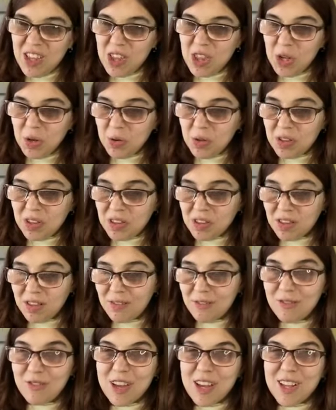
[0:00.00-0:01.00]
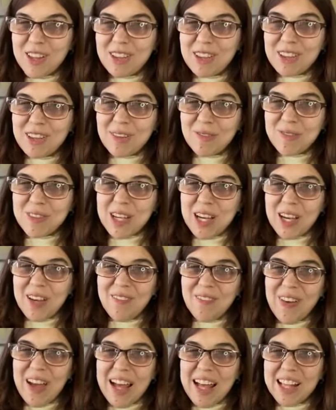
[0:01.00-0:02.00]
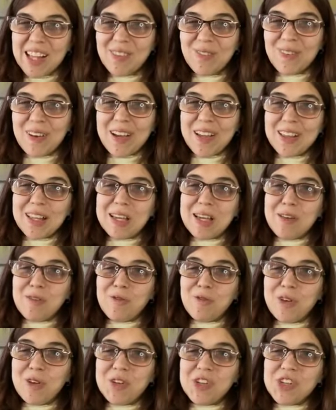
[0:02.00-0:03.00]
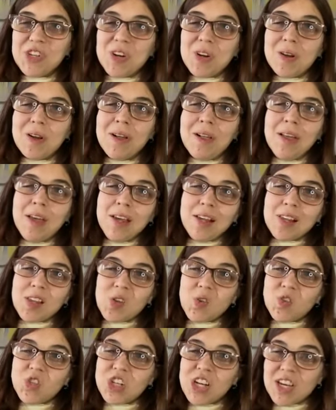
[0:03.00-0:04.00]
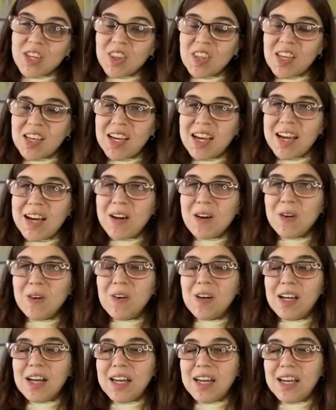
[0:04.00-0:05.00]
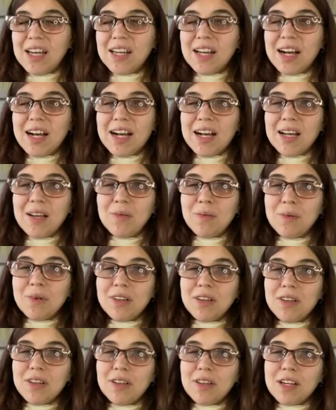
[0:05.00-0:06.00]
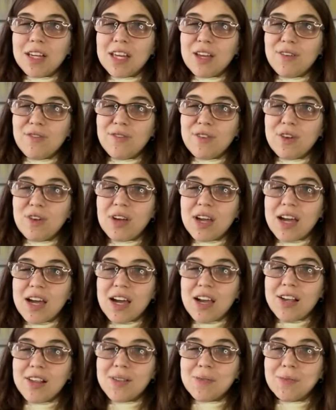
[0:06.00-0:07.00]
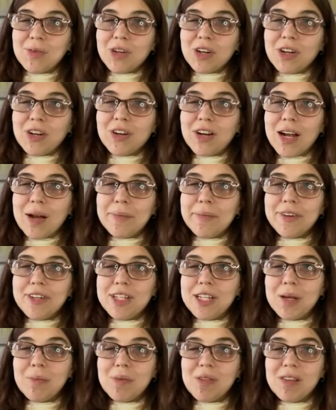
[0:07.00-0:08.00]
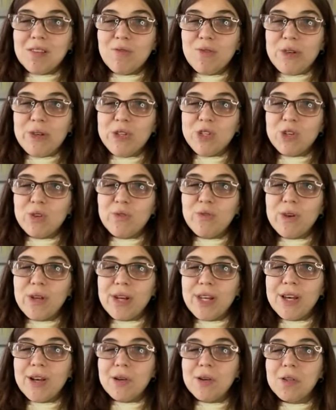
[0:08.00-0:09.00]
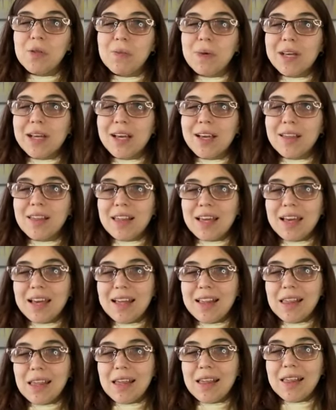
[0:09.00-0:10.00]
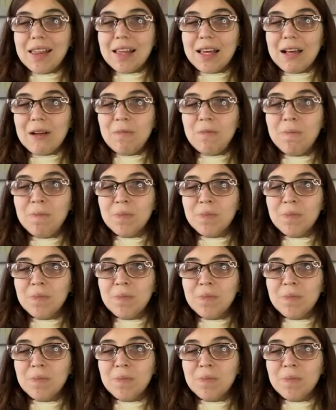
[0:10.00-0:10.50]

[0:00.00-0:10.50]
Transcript: those phases of time, past, present, and future. So check that out, and I will give you guys more grammar tips in future videos because, as I said,